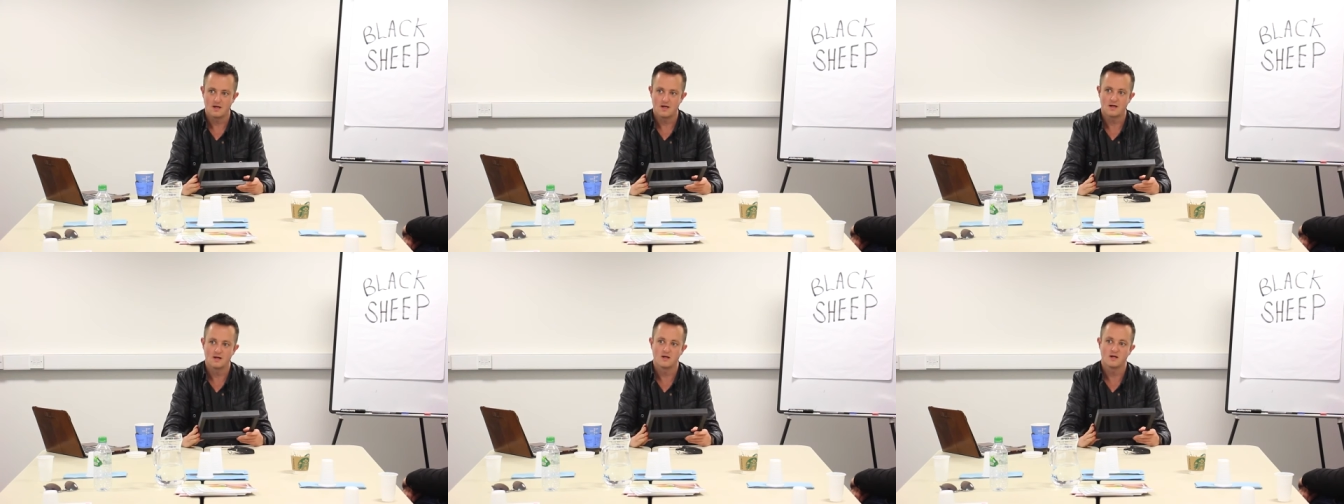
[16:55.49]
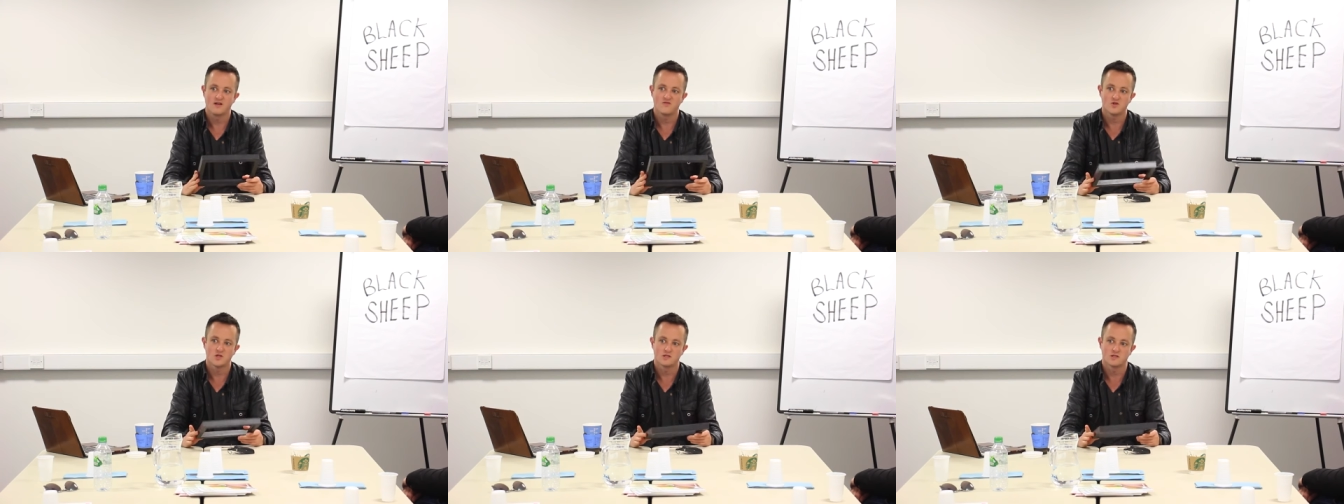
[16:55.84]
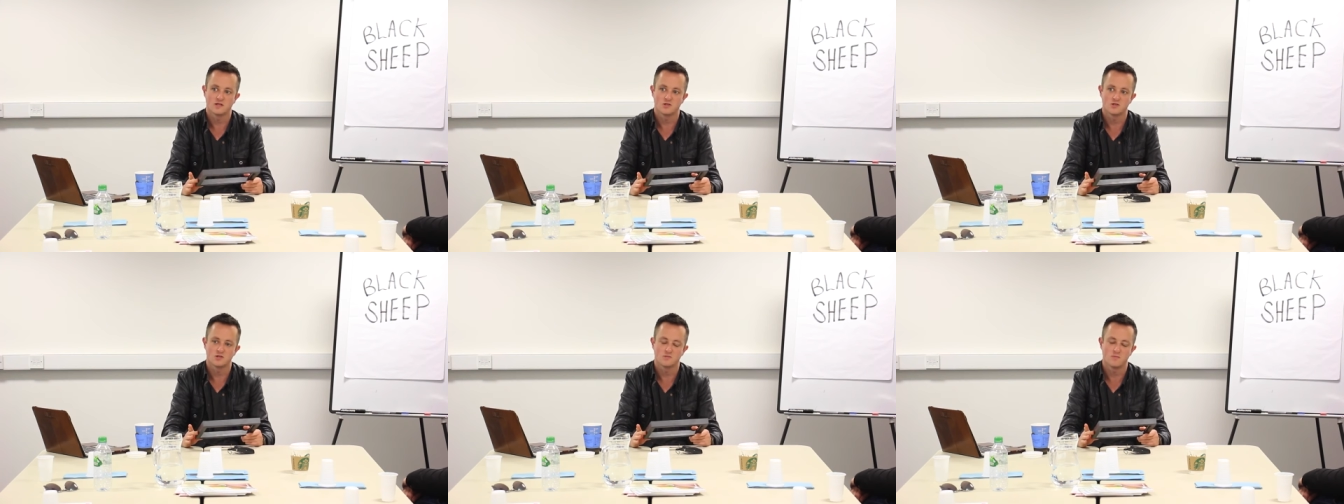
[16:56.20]
And if she
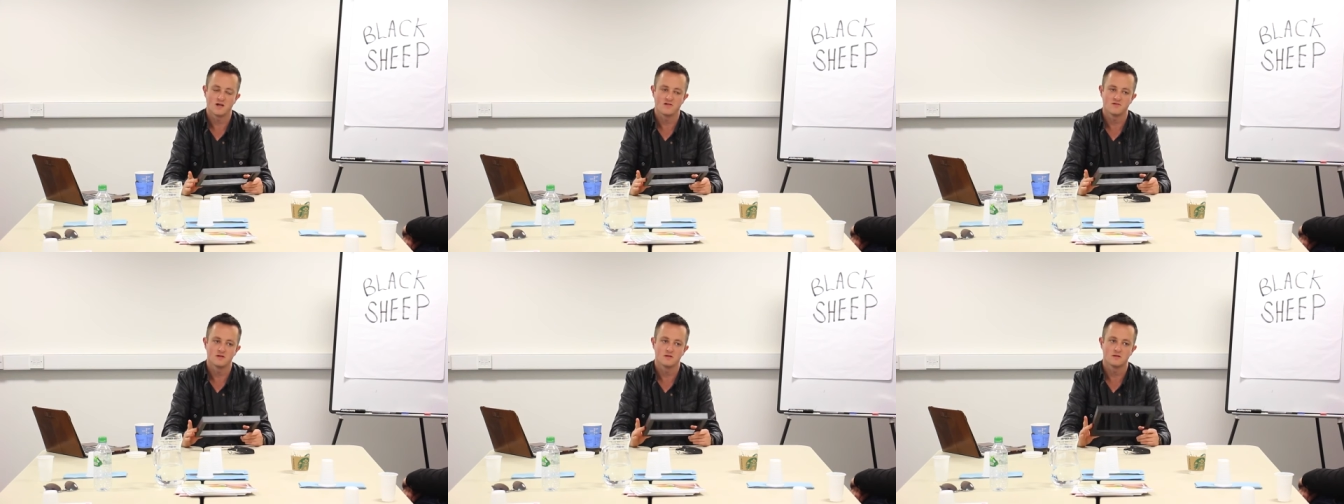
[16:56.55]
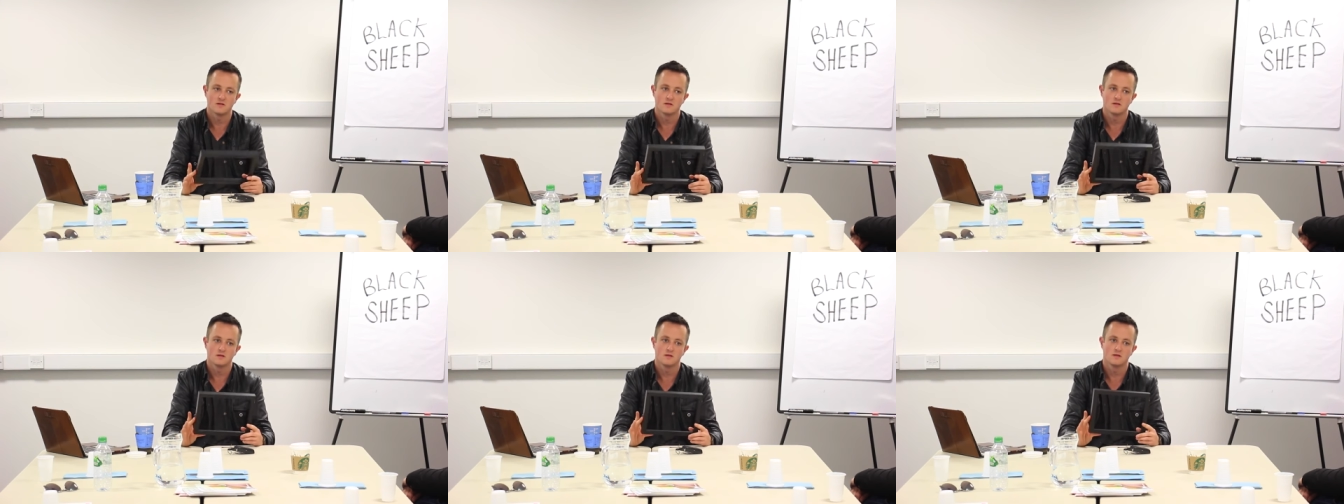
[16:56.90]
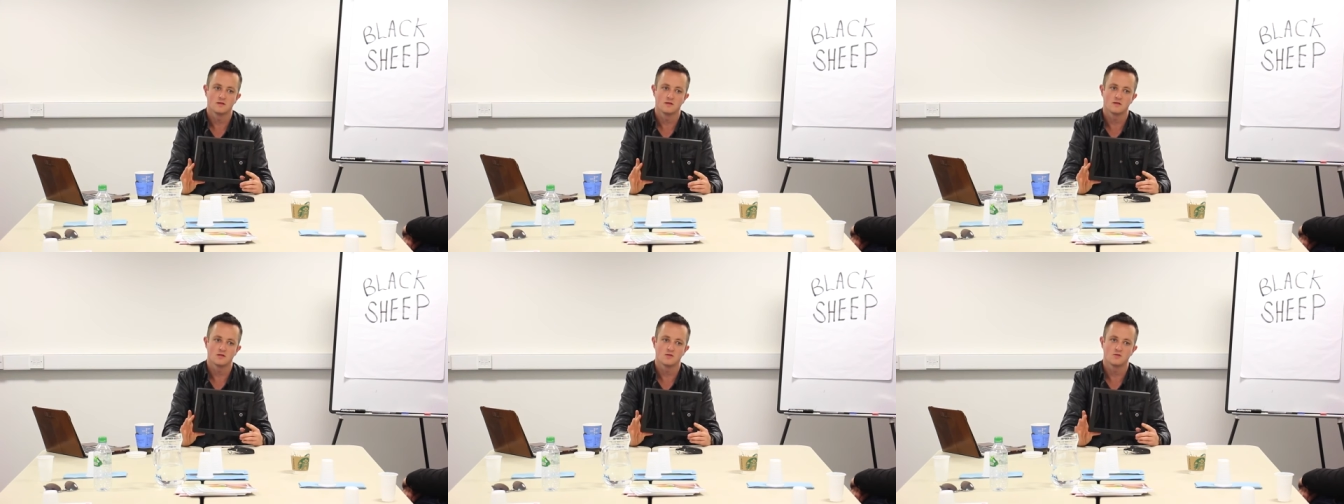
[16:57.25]
says she's married,
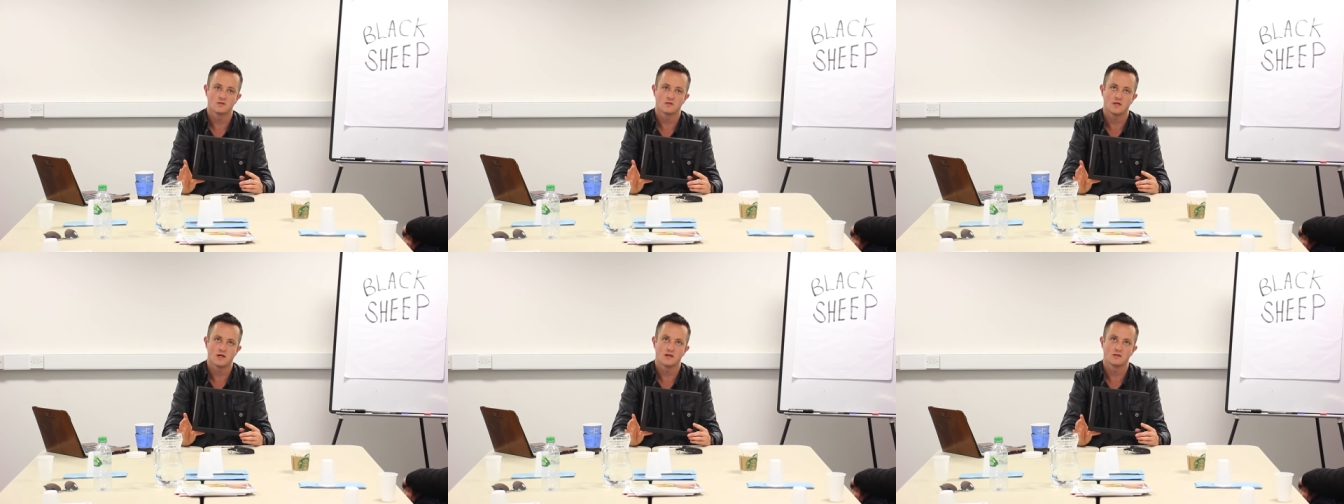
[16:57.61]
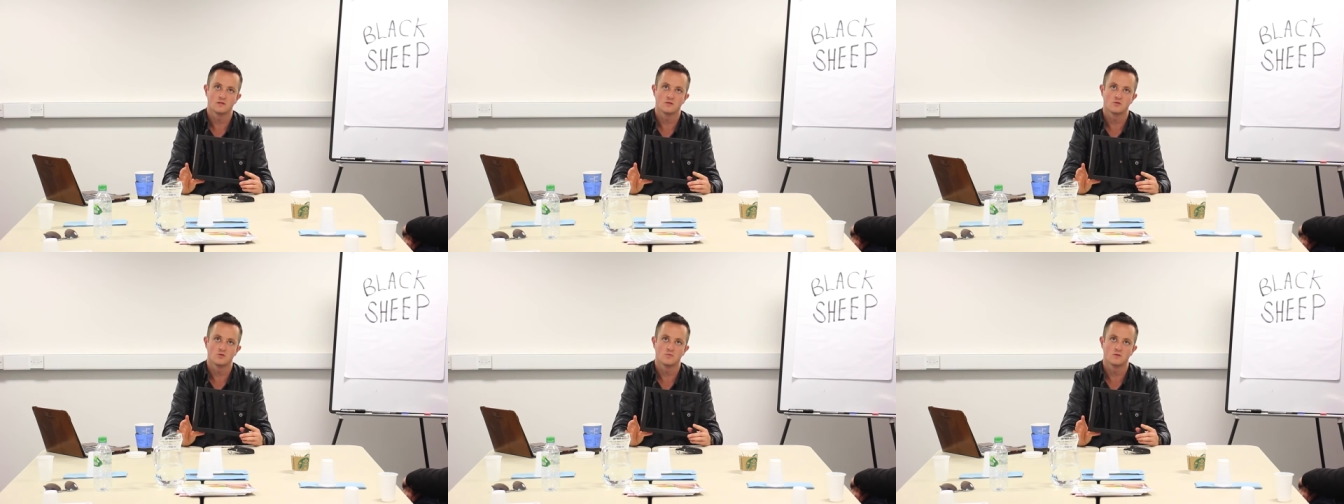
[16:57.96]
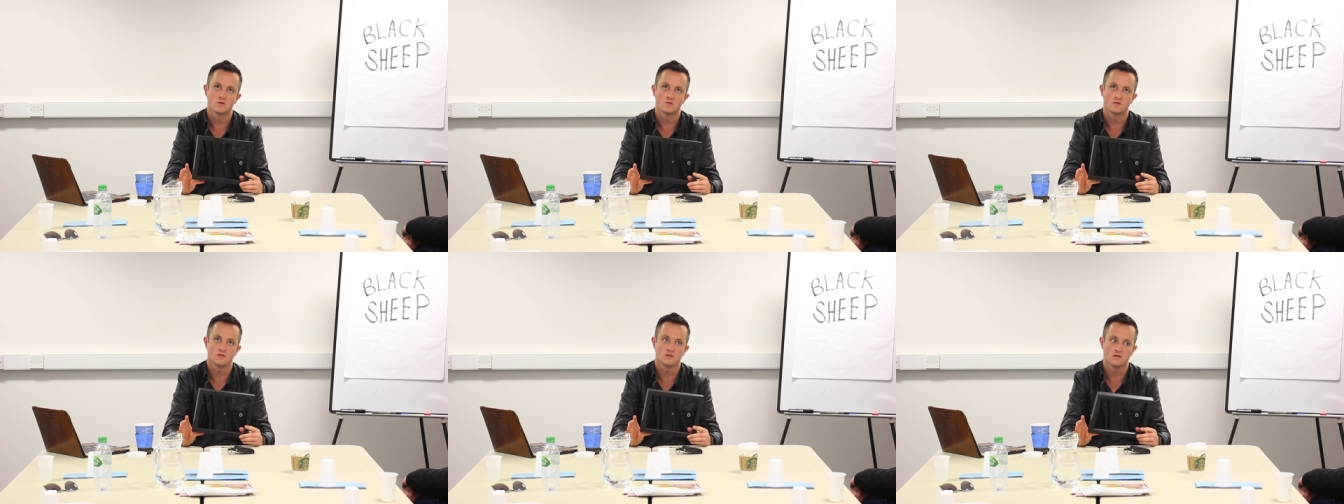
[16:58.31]
you stand
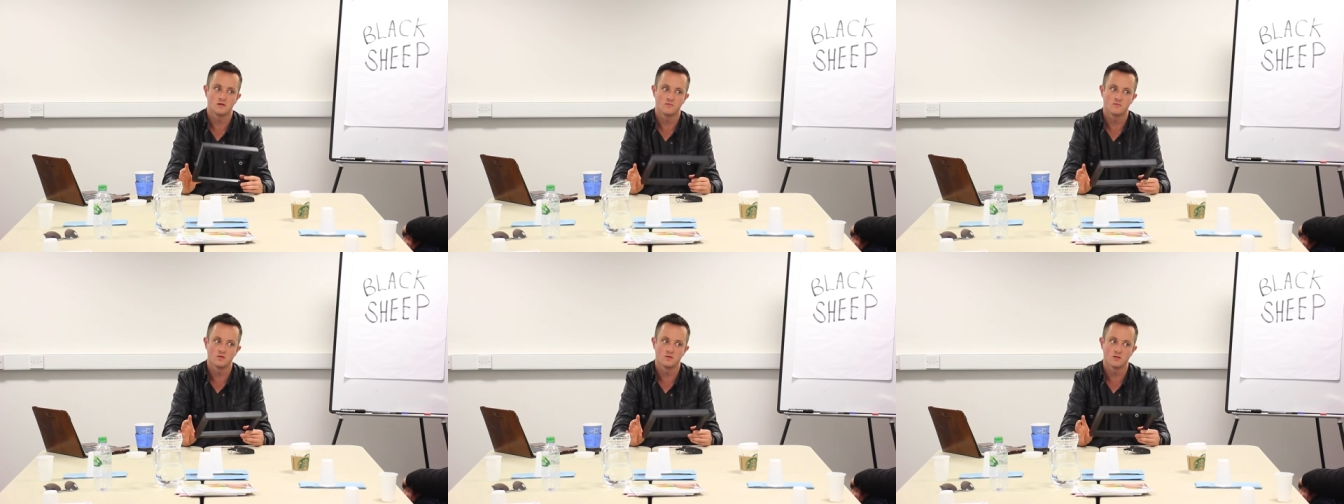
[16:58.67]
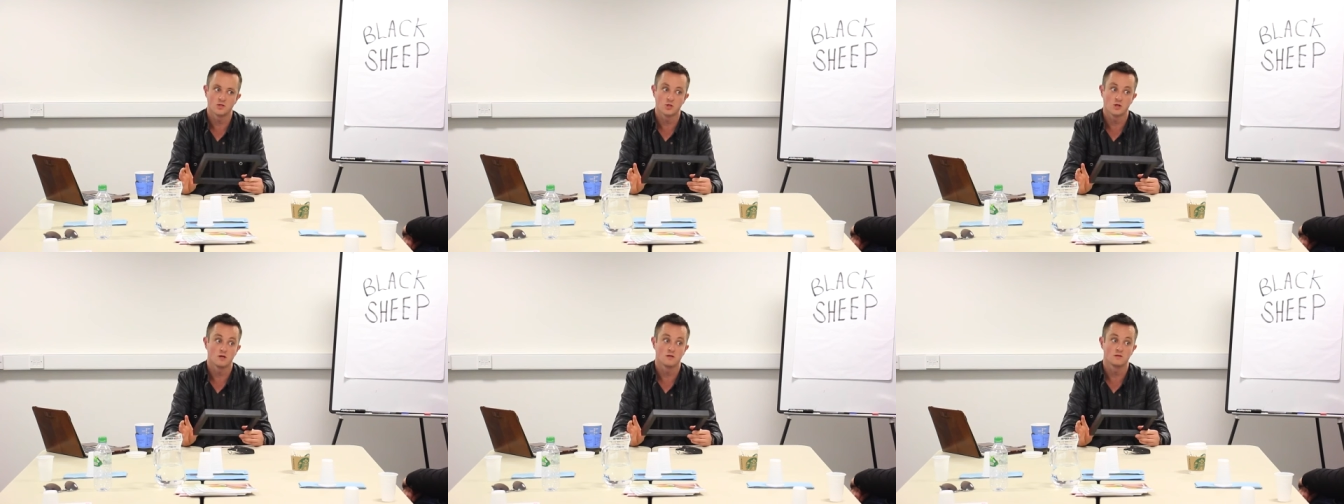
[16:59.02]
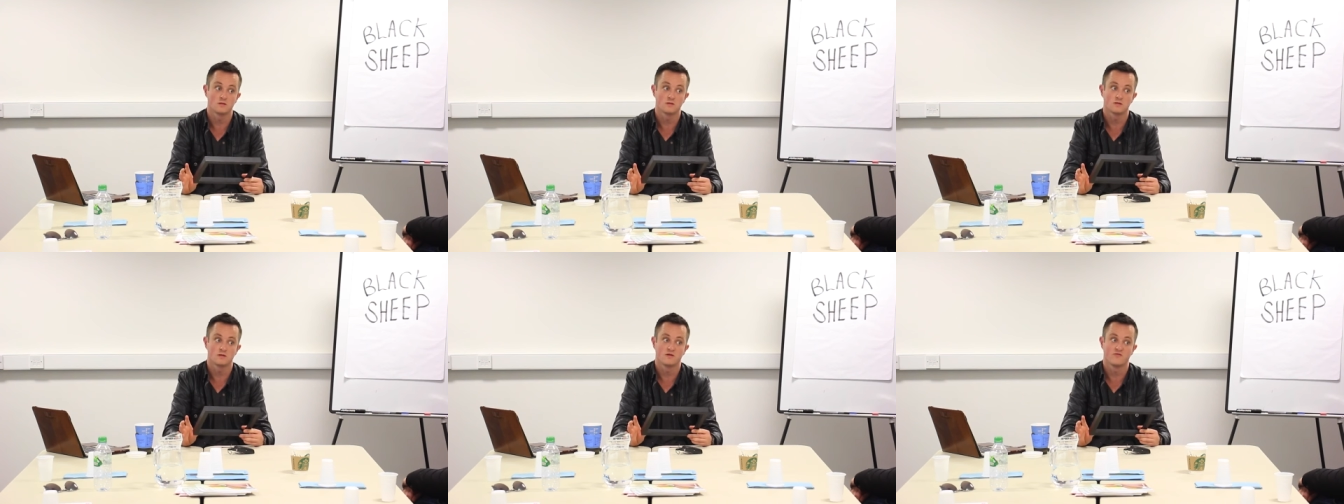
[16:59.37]
almost double the
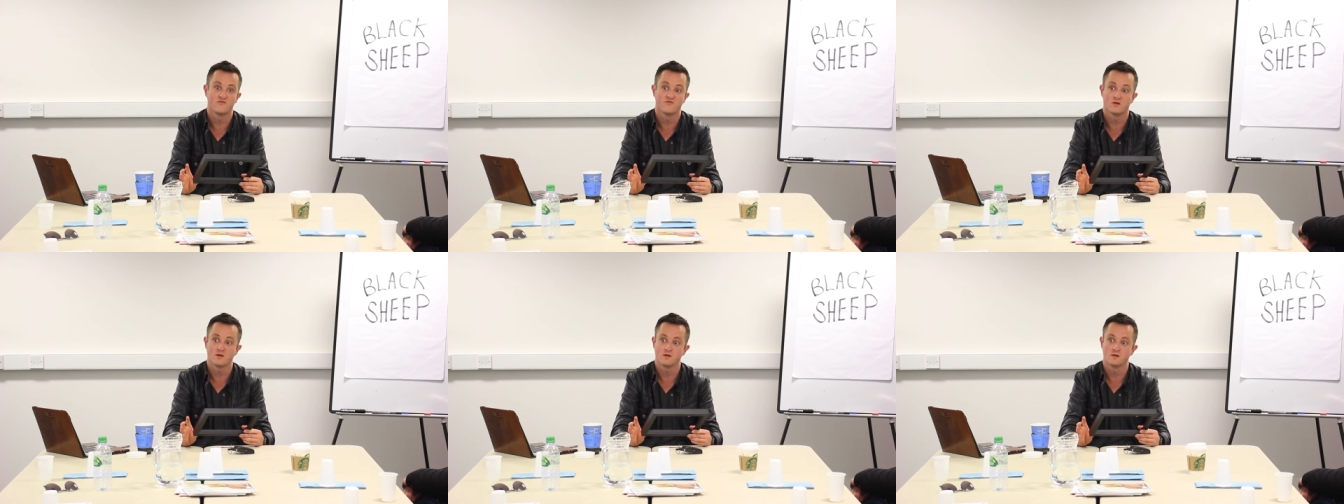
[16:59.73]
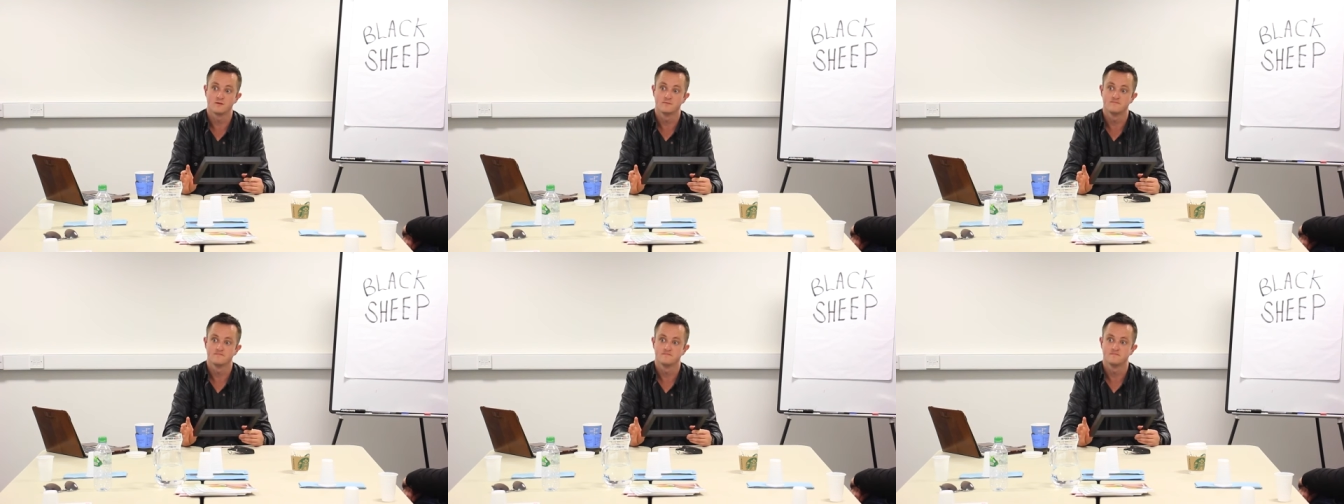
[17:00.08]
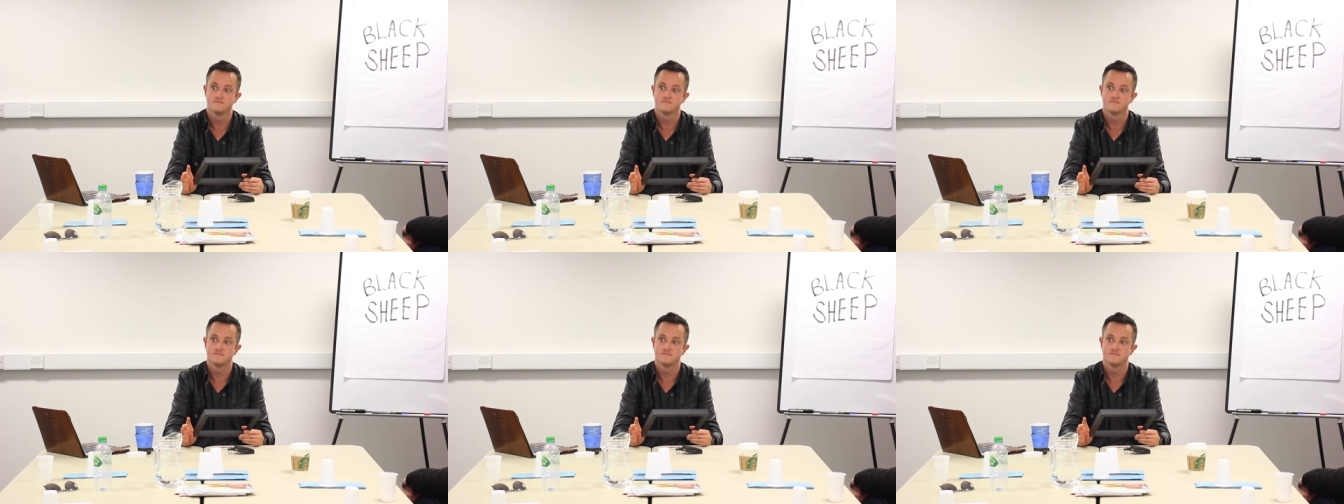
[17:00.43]
chance of fucking her.